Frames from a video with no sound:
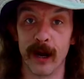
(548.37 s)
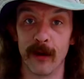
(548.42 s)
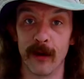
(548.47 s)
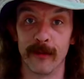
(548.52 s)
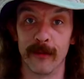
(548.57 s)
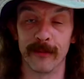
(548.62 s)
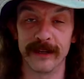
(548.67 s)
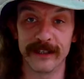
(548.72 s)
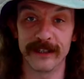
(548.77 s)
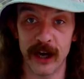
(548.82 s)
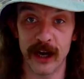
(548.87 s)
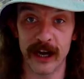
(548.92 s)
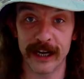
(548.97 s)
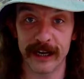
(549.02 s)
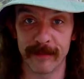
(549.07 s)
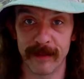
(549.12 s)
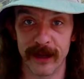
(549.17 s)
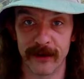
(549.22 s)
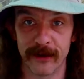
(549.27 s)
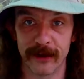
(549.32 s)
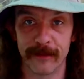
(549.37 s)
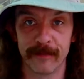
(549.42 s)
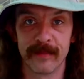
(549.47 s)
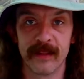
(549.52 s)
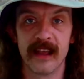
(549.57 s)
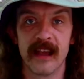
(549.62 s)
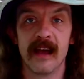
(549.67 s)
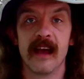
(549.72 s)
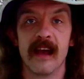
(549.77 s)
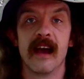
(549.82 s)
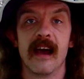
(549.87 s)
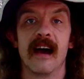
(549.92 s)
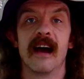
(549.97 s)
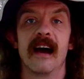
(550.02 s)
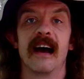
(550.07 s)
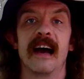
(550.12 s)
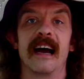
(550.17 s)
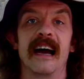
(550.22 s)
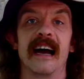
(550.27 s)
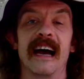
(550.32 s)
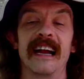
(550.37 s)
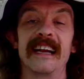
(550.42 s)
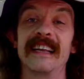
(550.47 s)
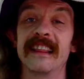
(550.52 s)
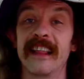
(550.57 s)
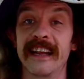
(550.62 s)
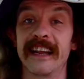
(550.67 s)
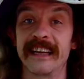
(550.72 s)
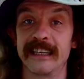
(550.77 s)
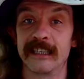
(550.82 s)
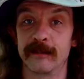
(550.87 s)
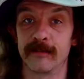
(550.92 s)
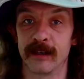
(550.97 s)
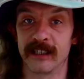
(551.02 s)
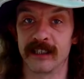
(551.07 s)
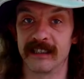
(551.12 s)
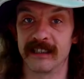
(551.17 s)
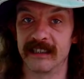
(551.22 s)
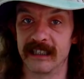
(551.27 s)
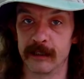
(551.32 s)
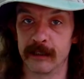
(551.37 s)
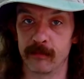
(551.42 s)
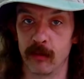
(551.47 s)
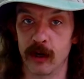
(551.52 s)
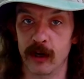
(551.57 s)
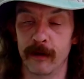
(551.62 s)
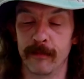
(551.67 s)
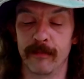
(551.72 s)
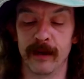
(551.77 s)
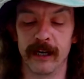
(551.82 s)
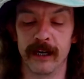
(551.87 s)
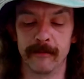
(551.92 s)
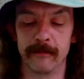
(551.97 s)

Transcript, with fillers: But when we talk about it, uh, I didn't like it as much as this book.